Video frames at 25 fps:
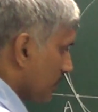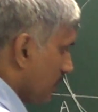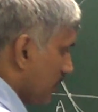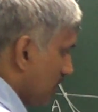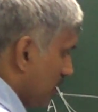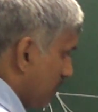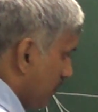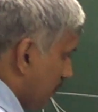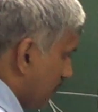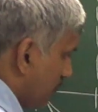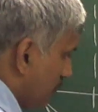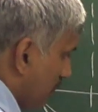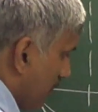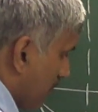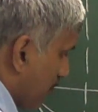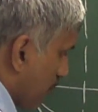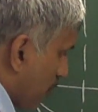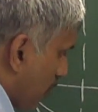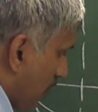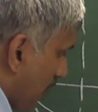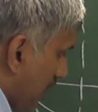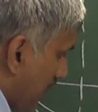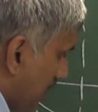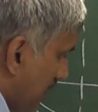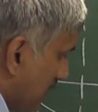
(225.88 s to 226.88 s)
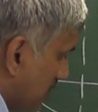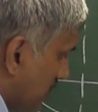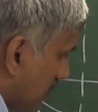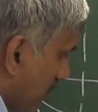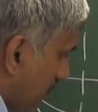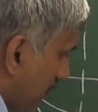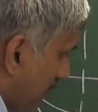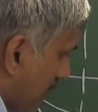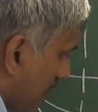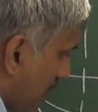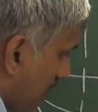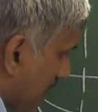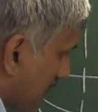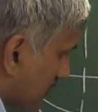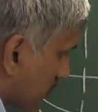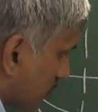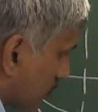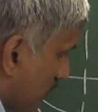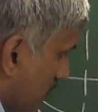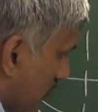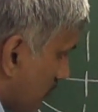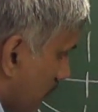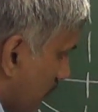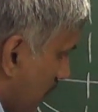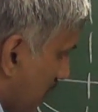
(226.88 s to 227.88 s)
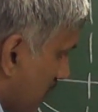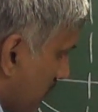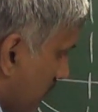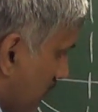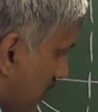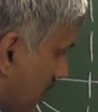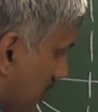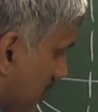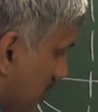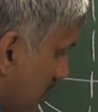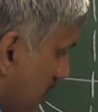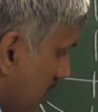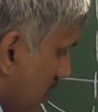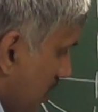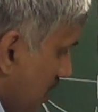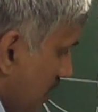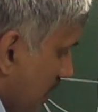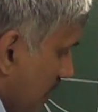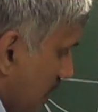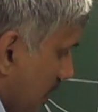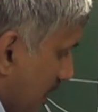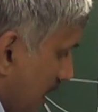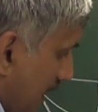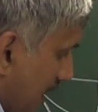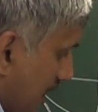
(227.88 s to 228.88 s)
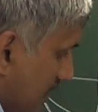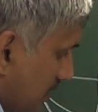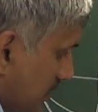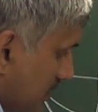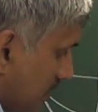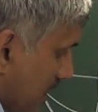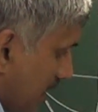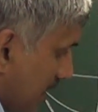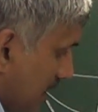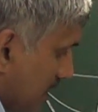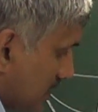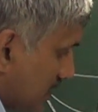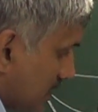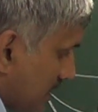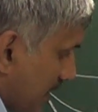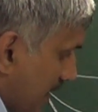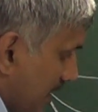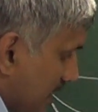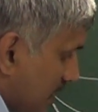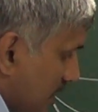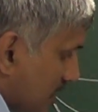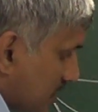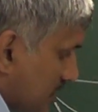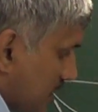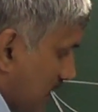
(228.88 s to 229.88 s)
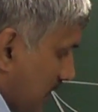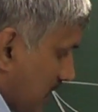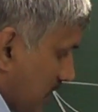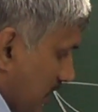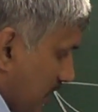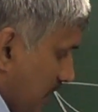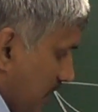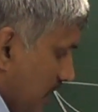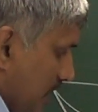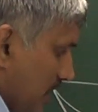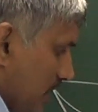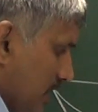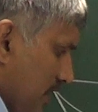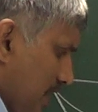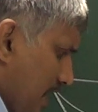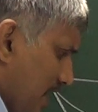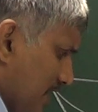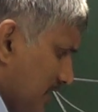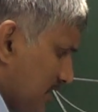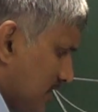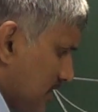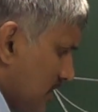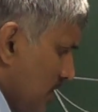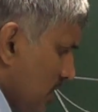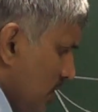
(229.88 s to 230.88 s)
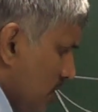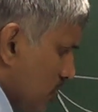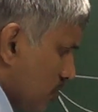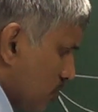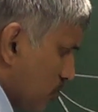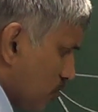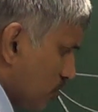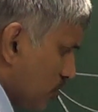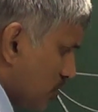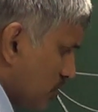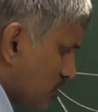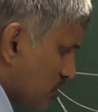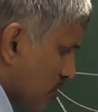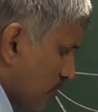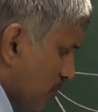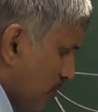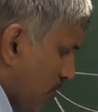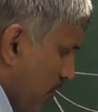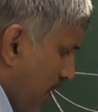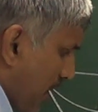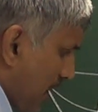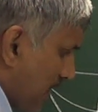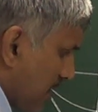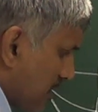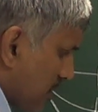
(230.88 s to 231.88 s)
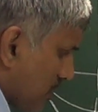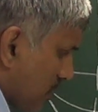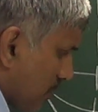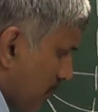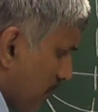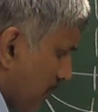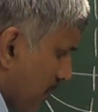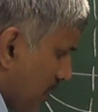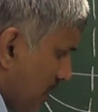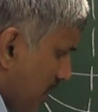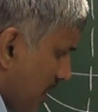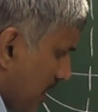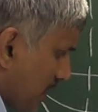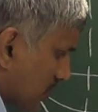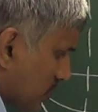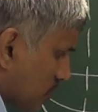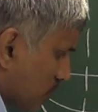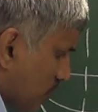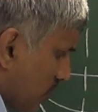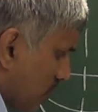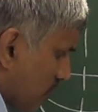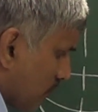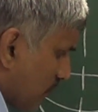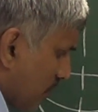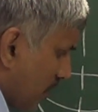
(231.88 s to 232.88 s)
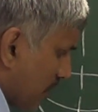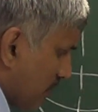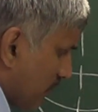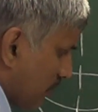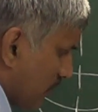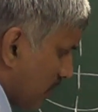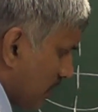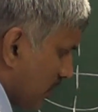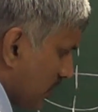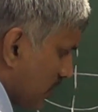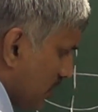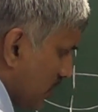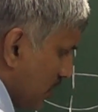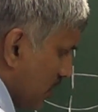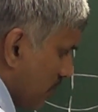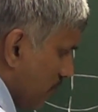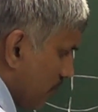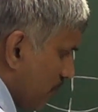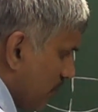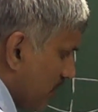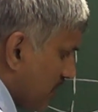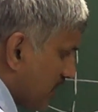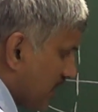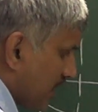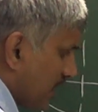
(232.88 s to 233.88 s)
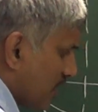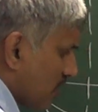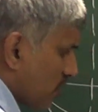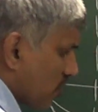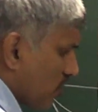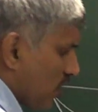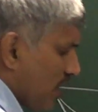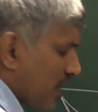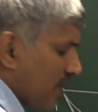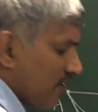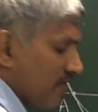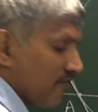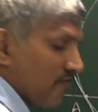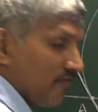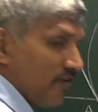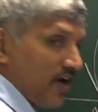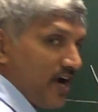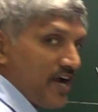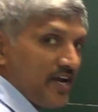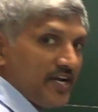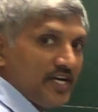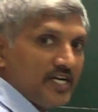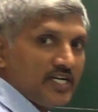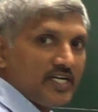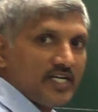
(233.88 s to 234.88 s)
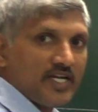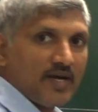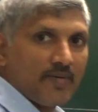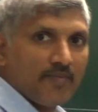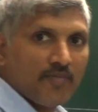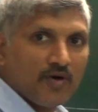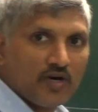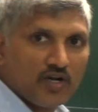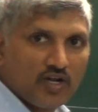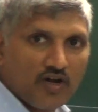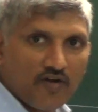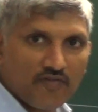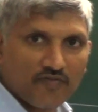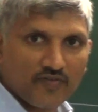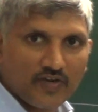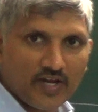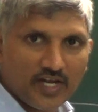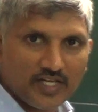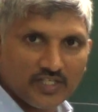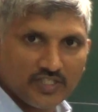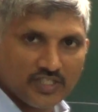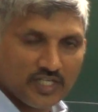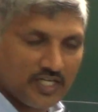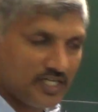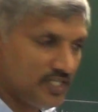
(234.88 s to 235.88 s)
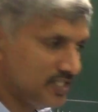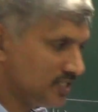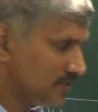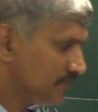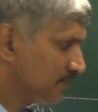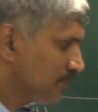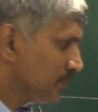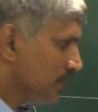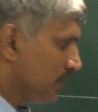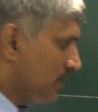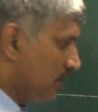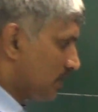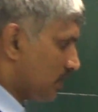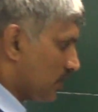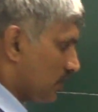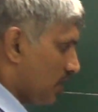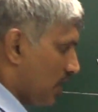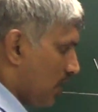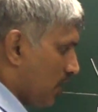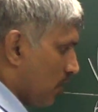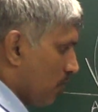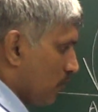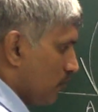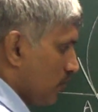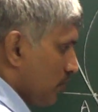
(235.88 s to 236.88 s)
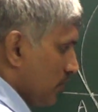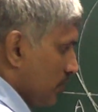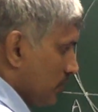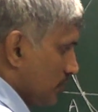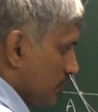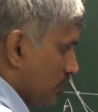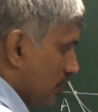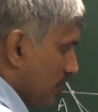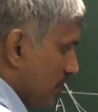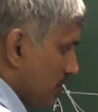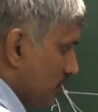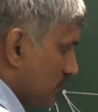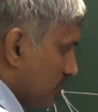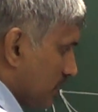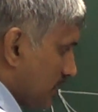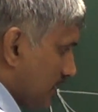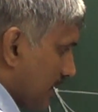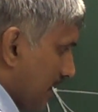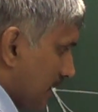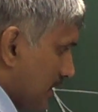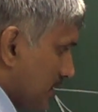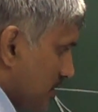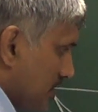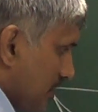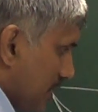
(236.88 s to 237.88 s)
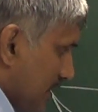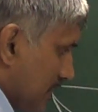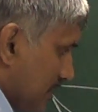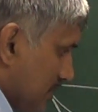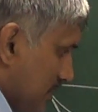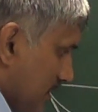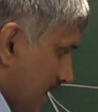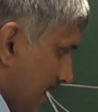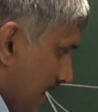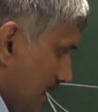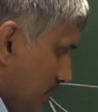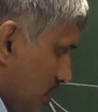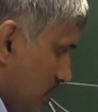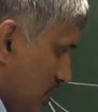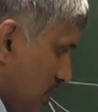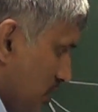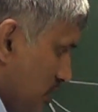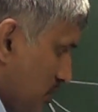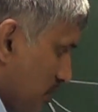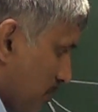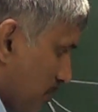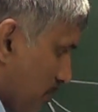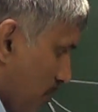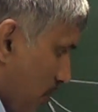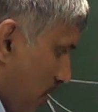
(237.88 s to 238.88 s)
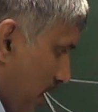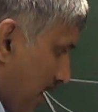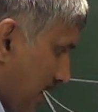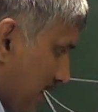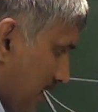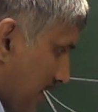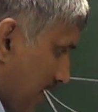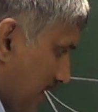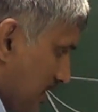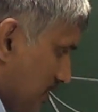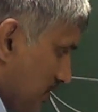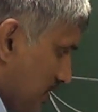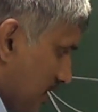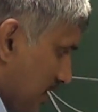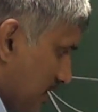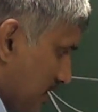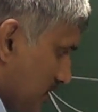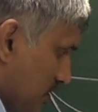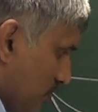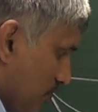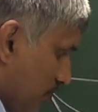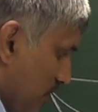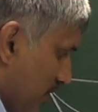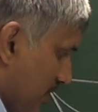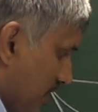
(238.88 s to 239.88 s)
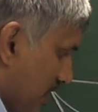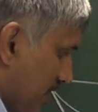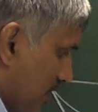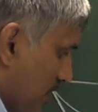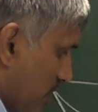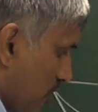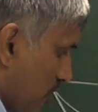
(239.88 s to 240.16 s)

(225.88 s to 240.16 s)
If the point P x1 y1 lies inside the circle, yes, through this point P x1 y1 we can draw infinite number of tangents. Now these tangents, at these tangents we can